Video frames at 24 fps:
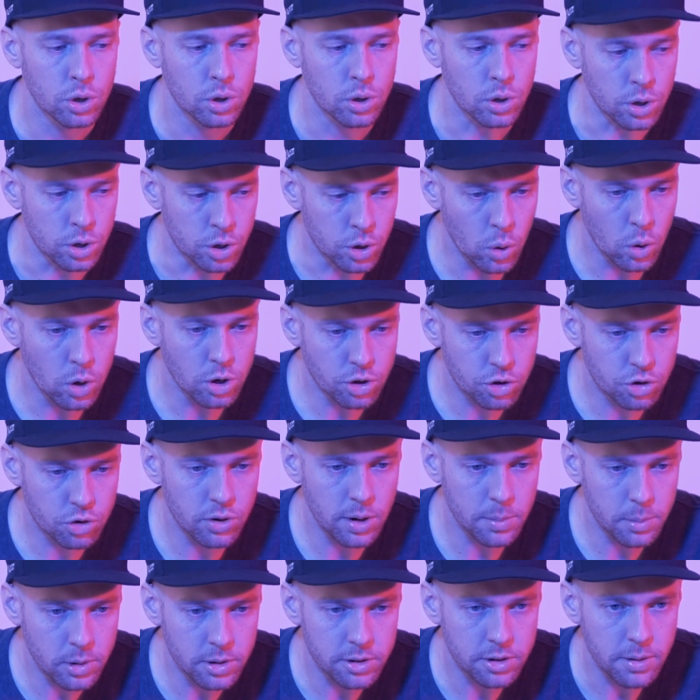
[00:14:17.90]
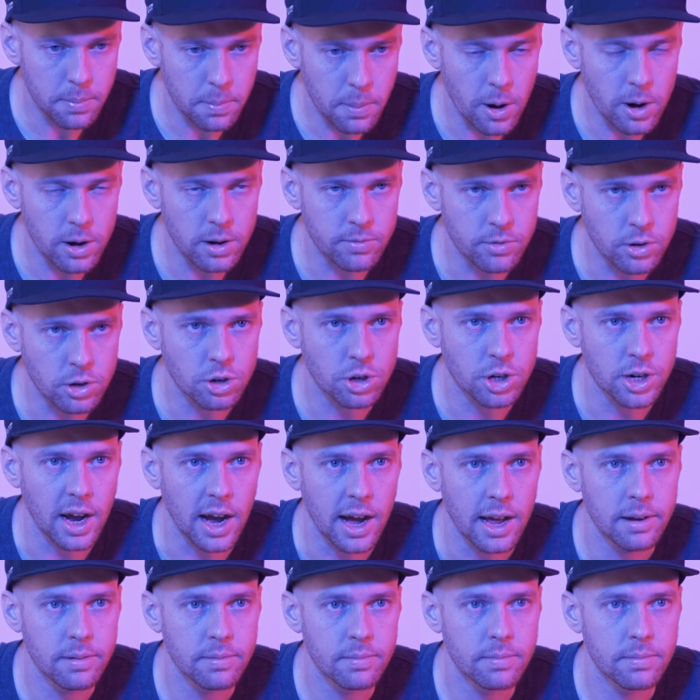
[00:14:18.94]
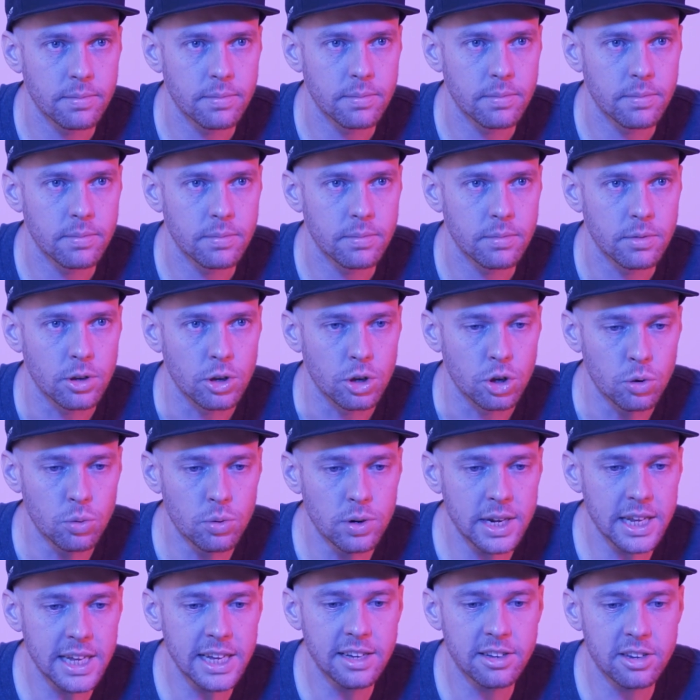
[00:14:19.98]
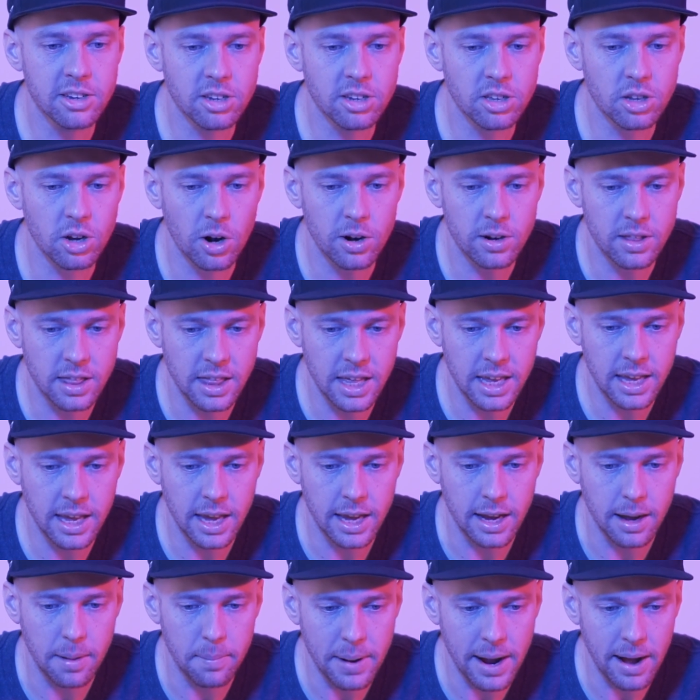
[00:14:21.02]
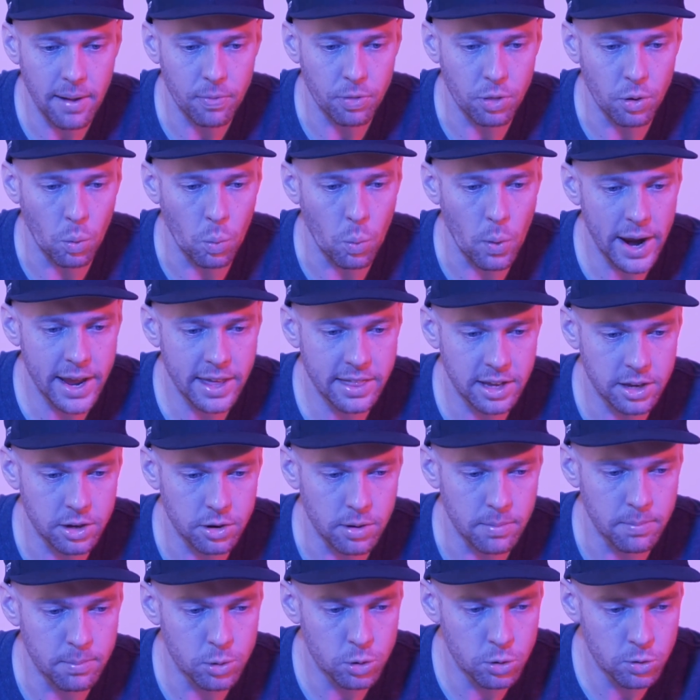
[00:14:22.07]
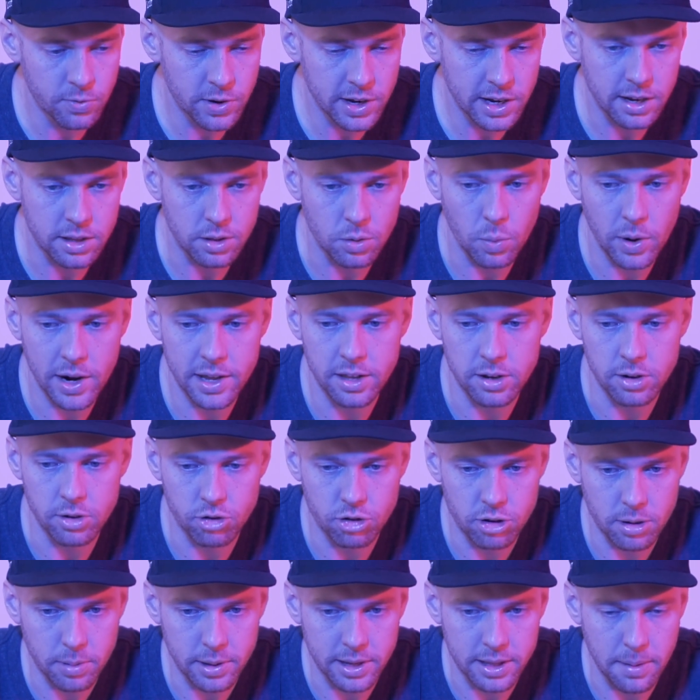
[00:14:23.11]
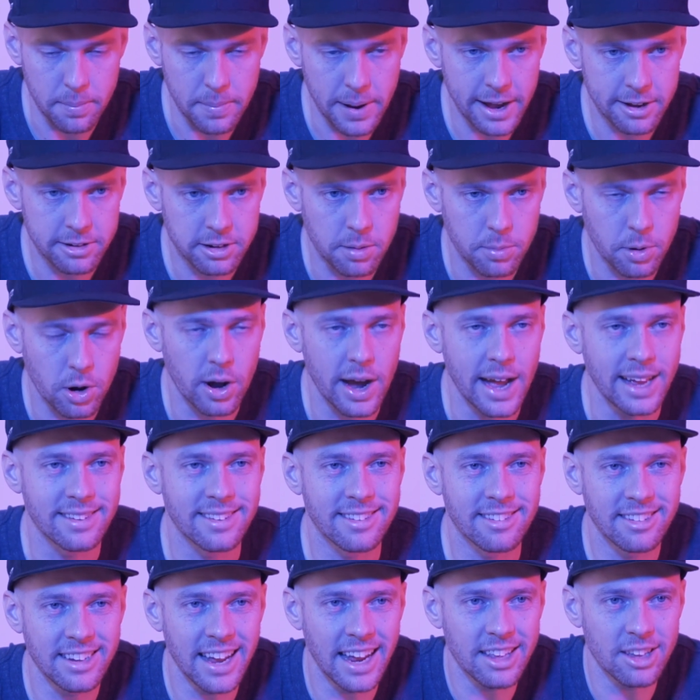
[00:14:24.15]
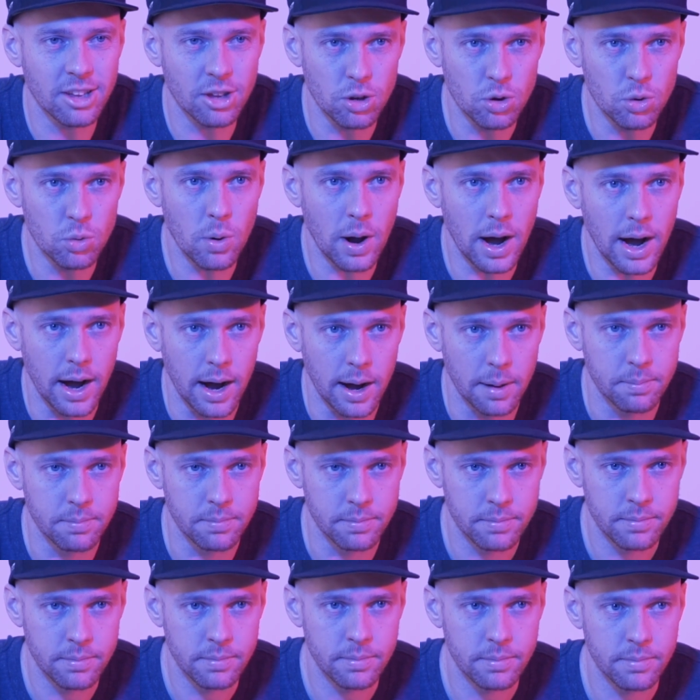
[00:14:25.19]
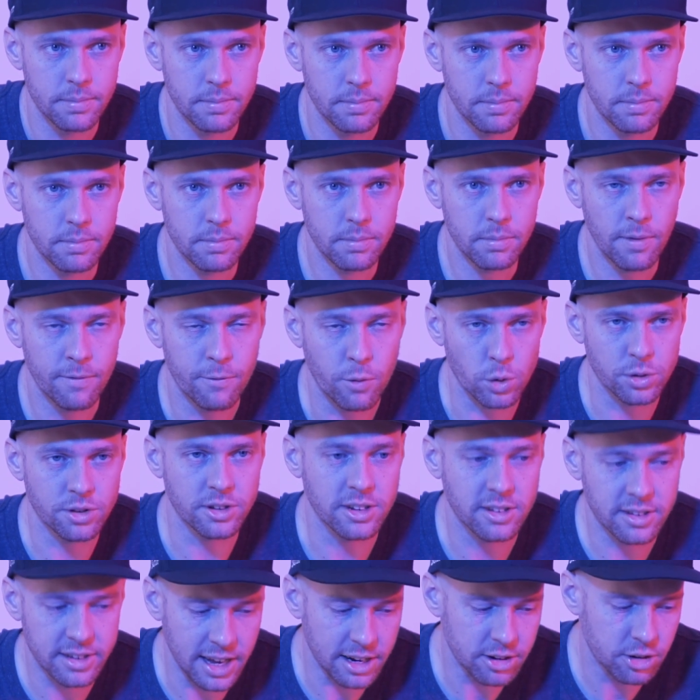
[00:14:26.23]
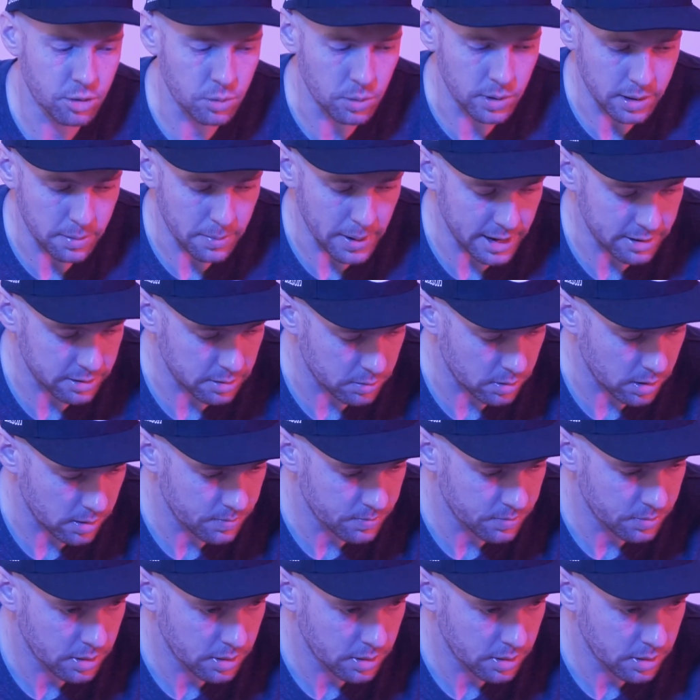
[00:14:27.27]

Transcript: Your dribble is a part of your shot. You need to start thinking about the way that you're moving and the way that you're dribbling the basketball as setting you up for success shooting the basketball.